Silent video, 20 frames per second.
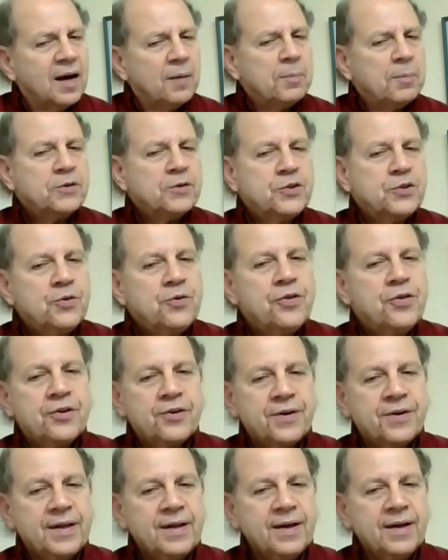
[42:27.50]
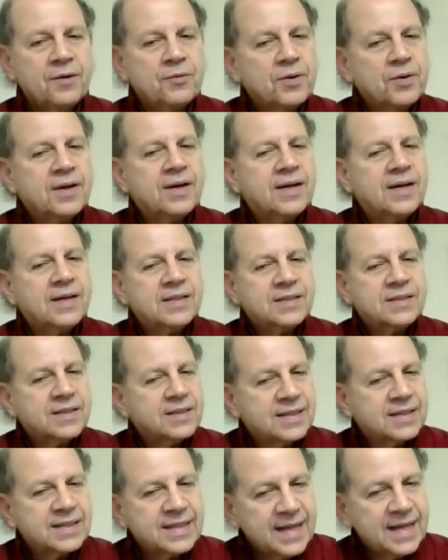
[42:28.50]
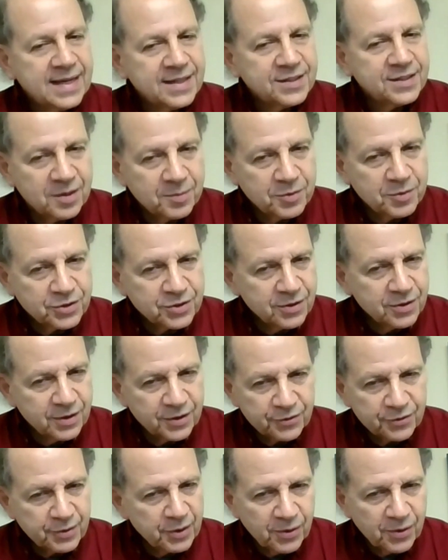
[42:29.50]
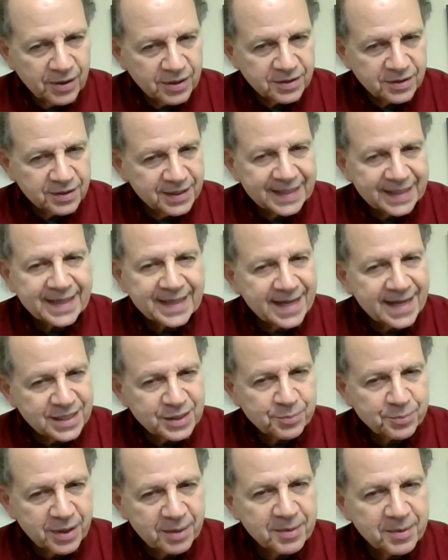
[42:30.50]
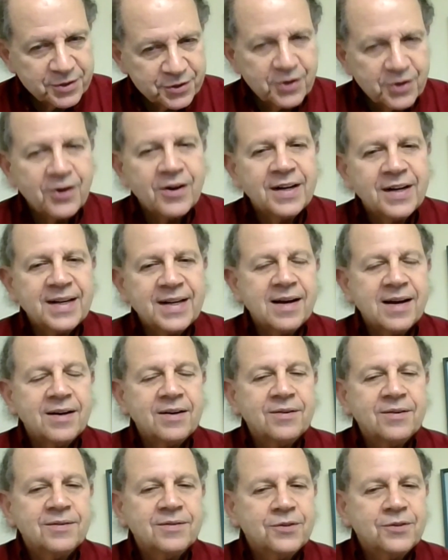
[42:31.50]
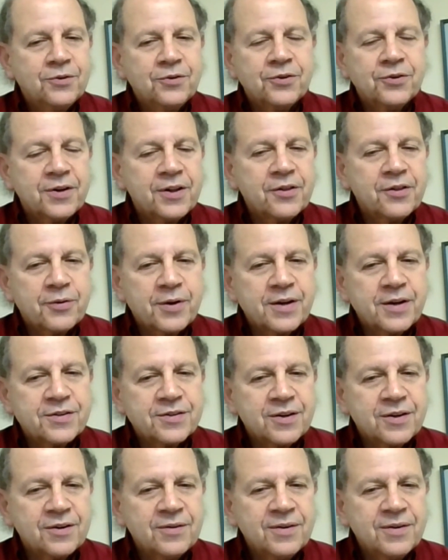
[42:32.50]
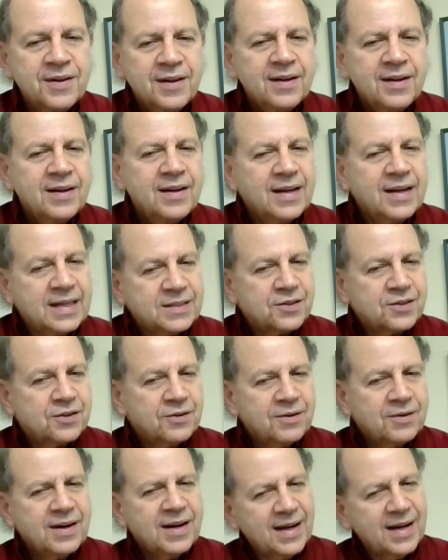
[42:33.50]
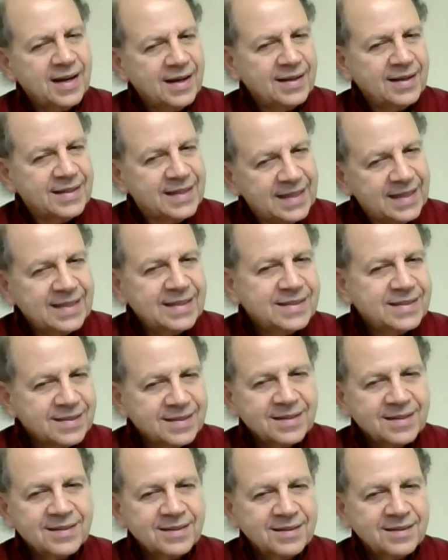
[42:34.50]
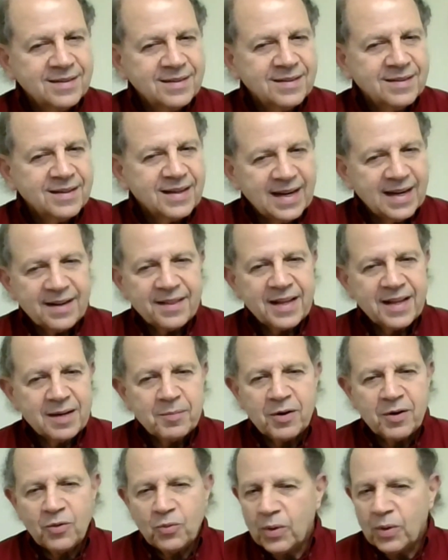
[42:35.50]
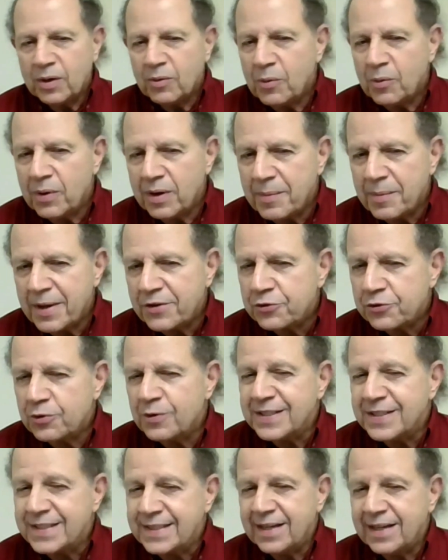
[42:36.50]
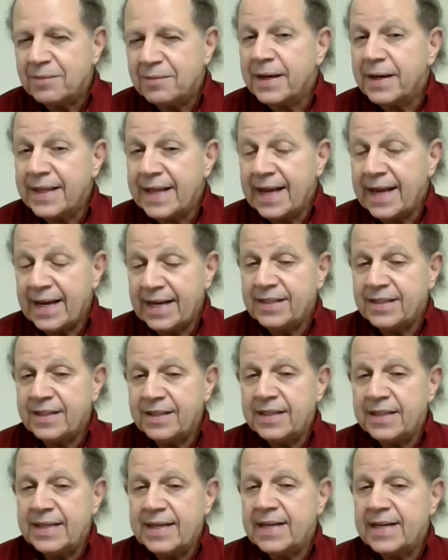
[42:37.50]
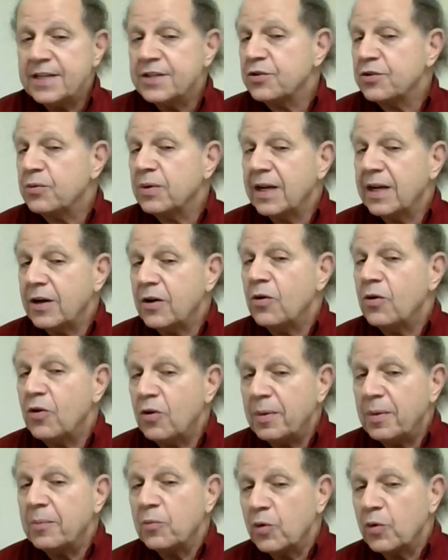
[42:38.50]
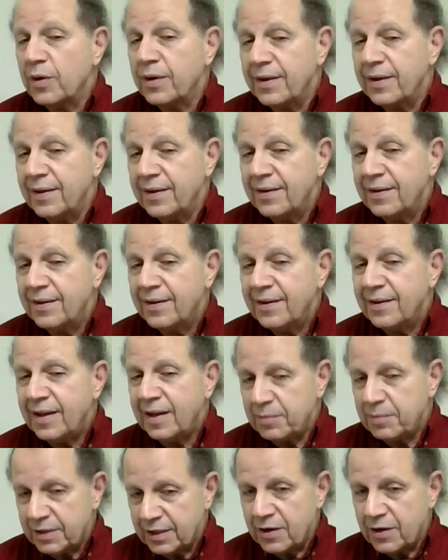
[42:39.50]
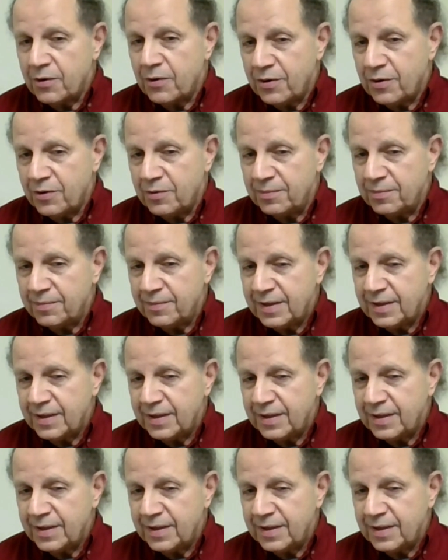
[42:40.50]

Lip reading: About 2:30, I realized that the day is almost gone. 3/4 of the day is pretty much gone now, 2:33 or so. And so I need to kind of think about what do I want to make sure is done by the end of the day so when I go home, I'm really able to go home.